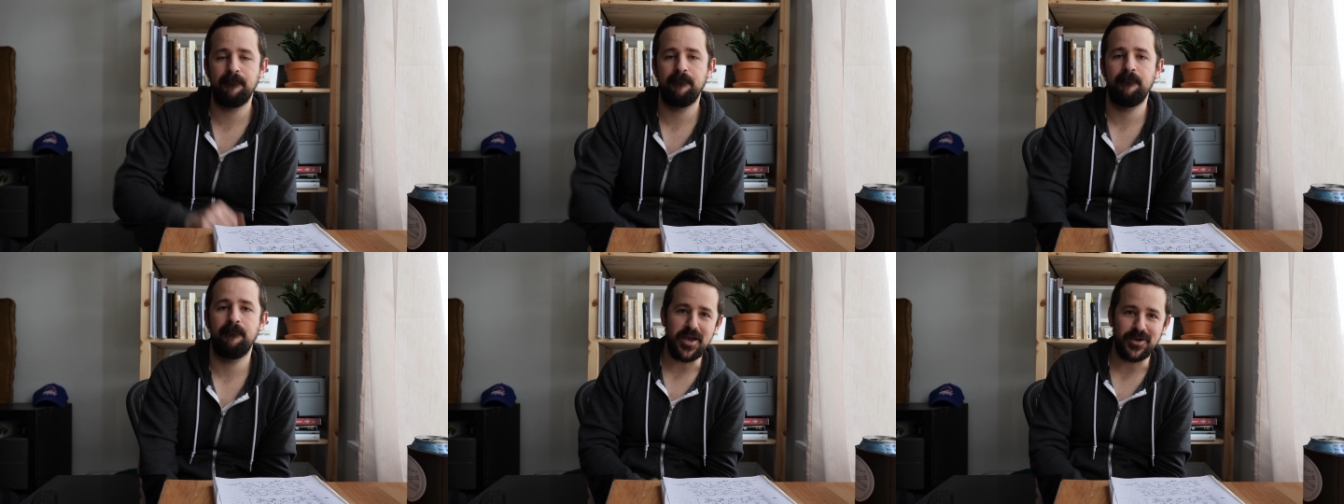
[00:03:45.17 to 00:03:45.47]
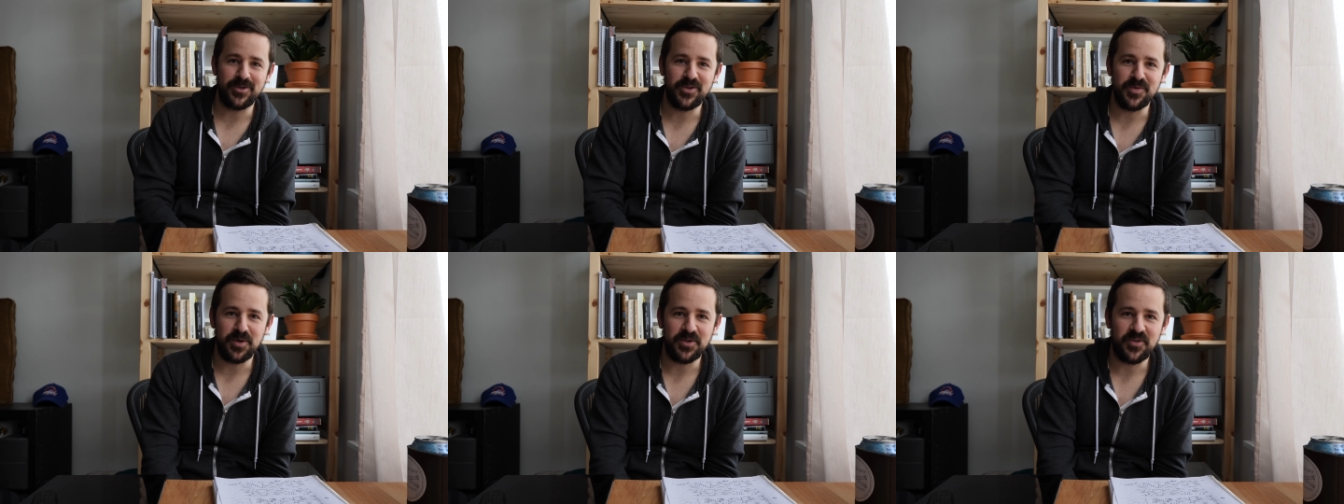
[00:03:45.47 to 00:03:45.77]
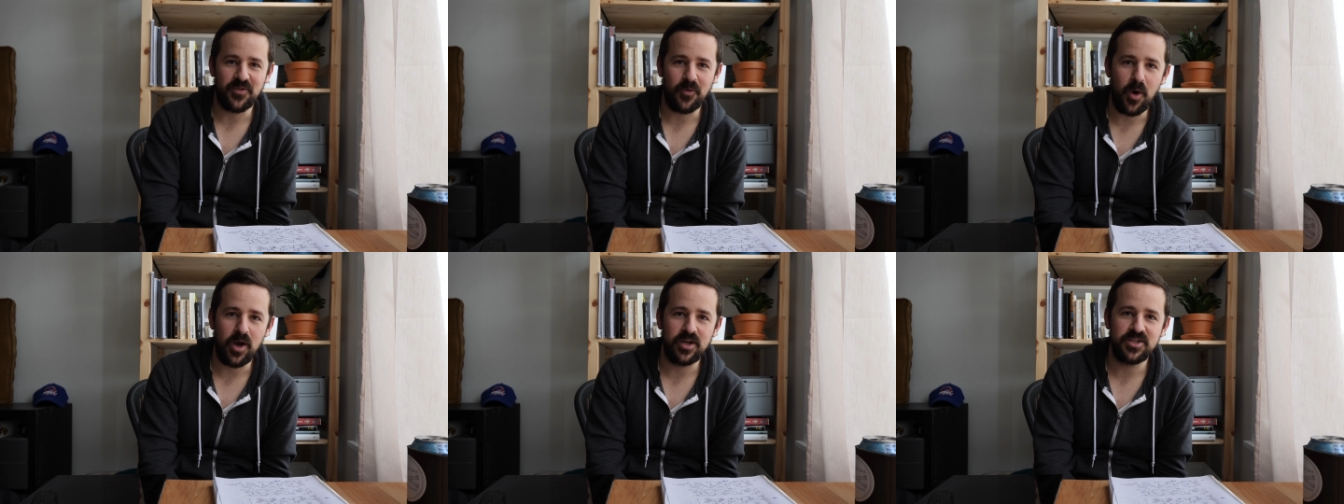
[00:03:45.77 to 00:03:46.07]
Thanks so
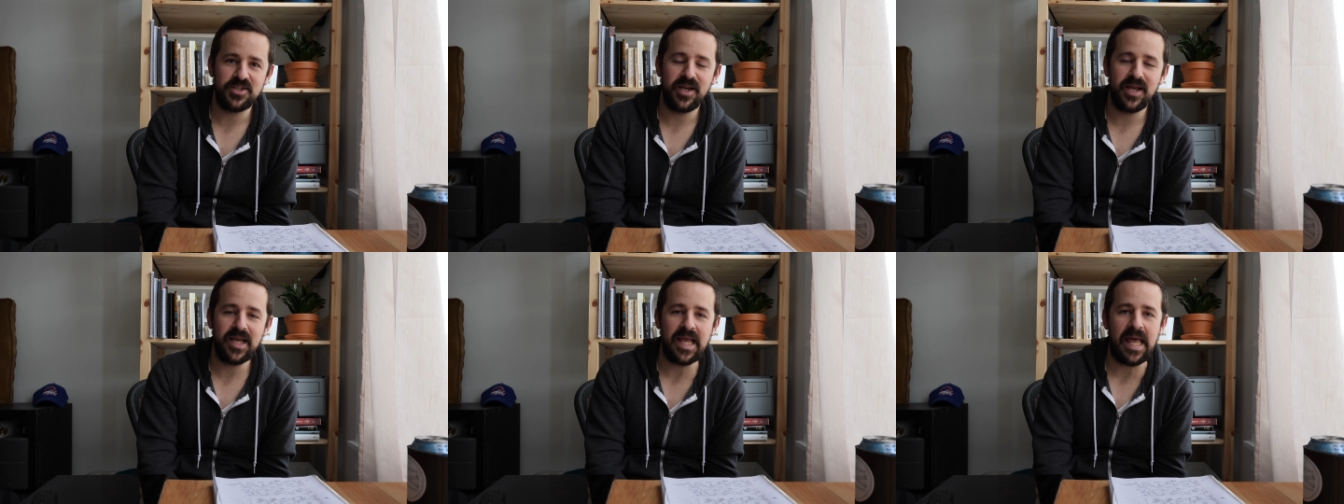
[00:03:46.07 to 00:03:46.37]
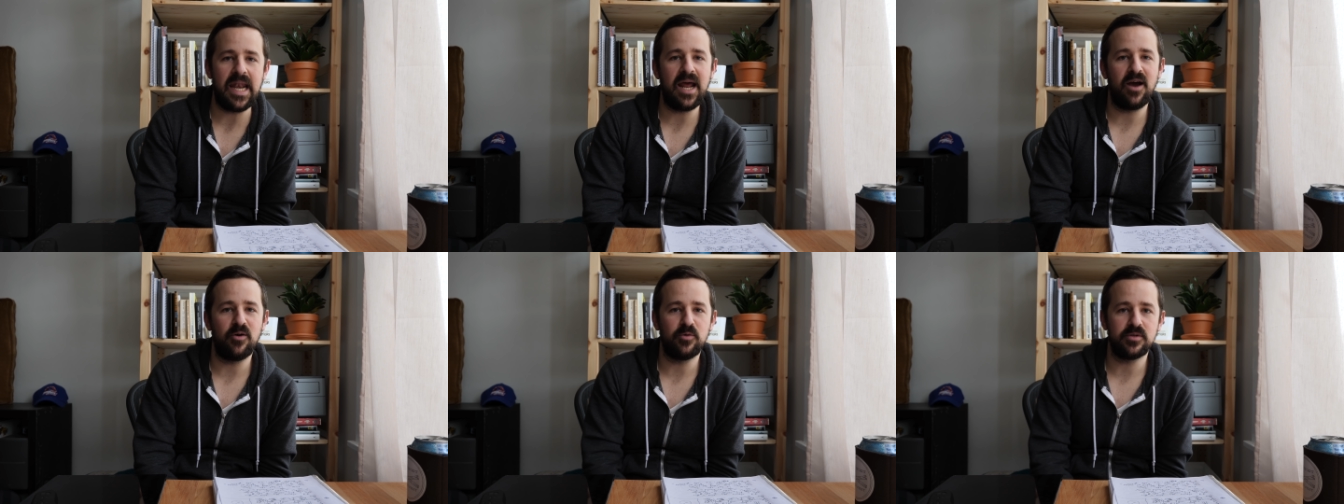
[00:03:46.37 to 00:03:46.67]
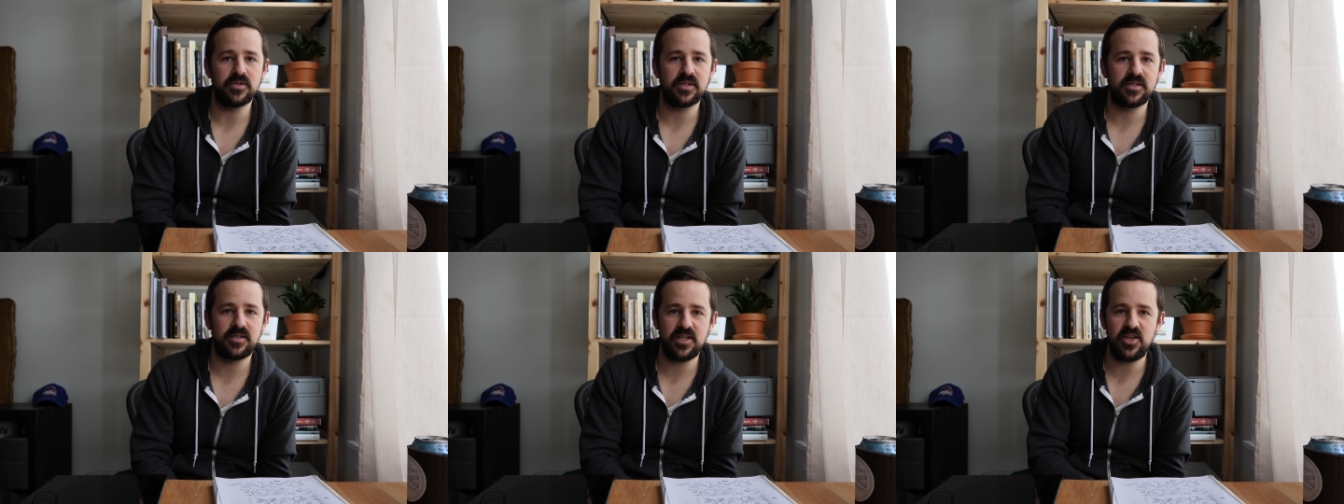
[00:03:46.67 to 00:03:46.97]
much for watching, and I
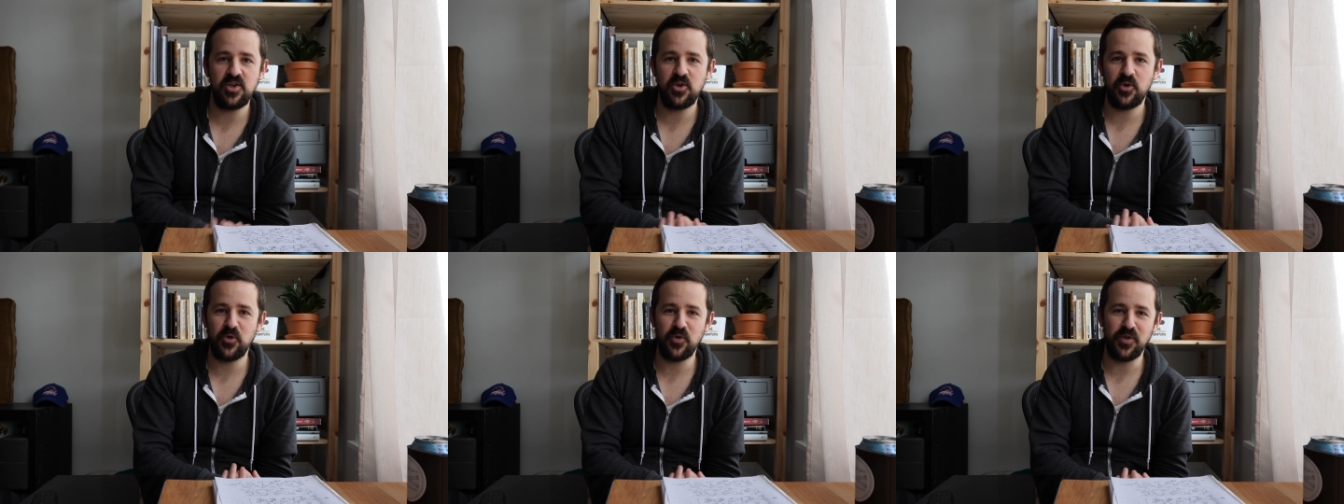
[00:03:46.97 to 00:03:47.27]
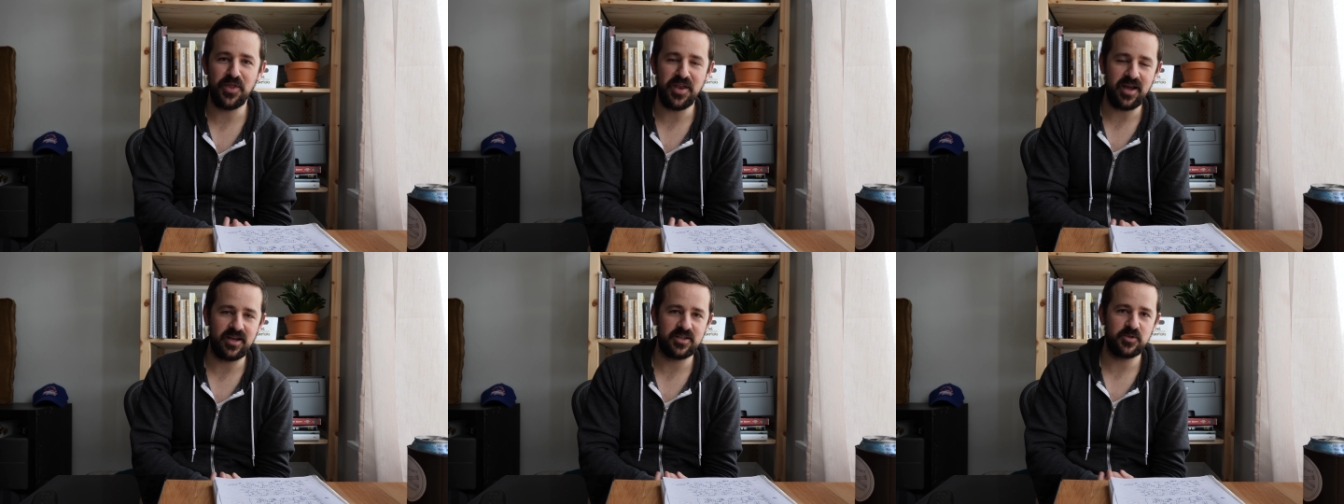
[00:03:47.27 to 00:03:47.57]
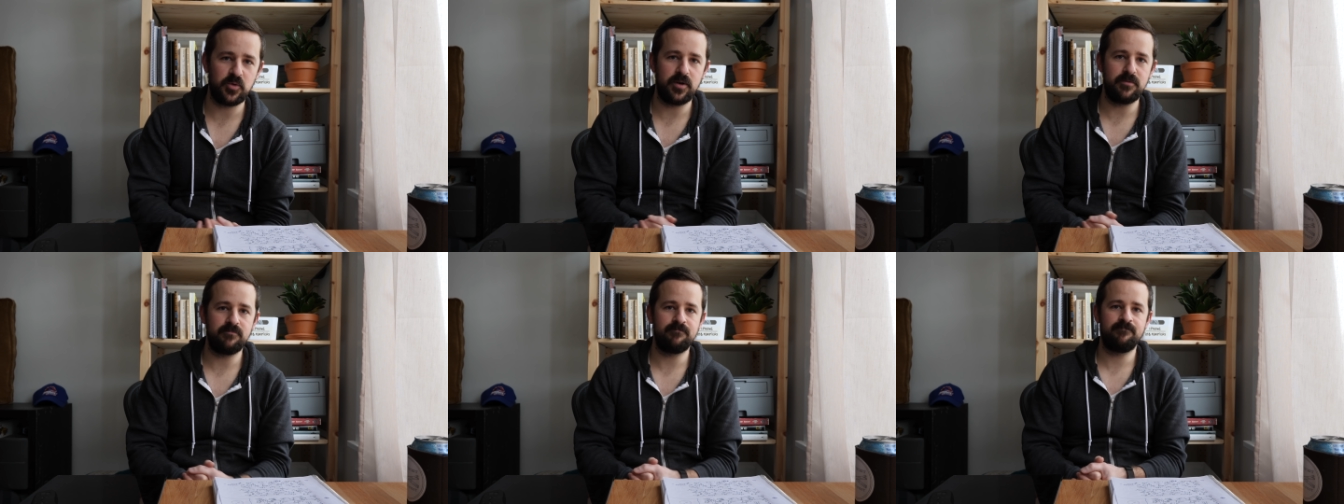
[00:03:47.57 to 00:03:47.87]
will see you in the
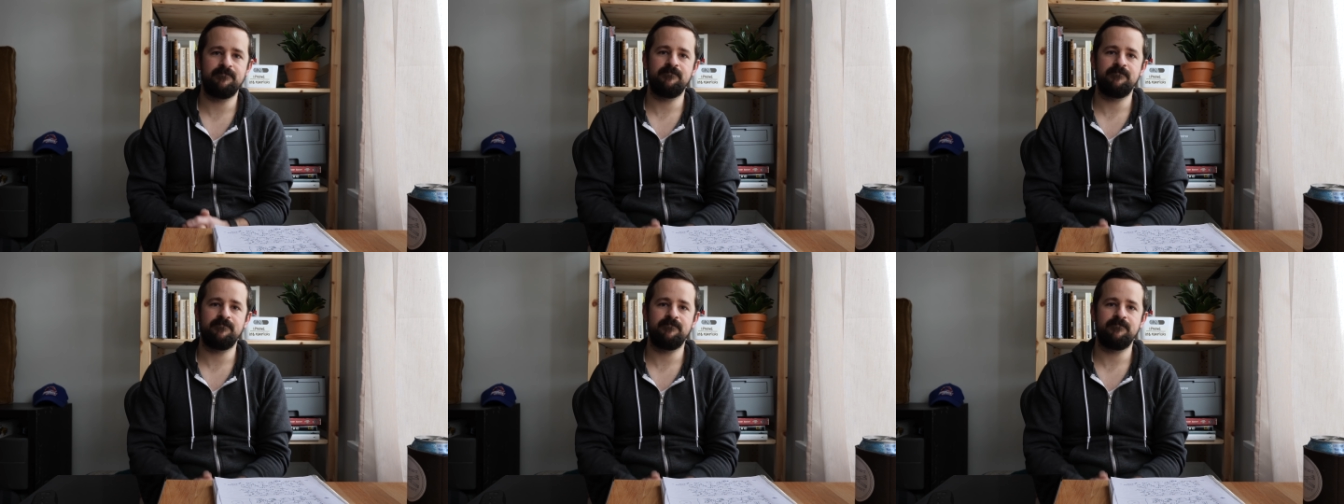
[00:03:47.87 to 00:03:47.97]
next one.